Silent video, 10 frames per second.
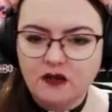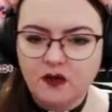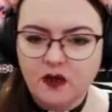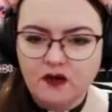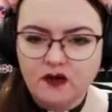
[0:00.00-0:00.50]

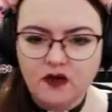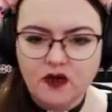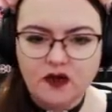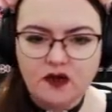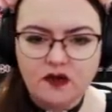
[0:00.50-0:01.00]
portal
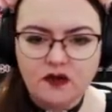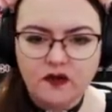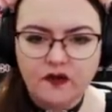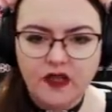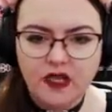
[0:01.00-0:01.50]
scroll,
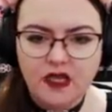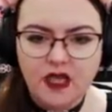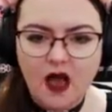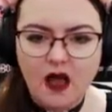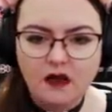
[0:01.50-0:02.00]

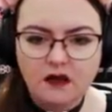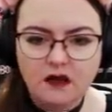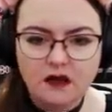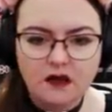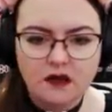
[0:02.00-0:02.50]

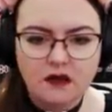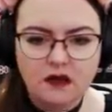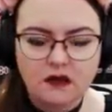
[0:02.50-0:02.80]
yes.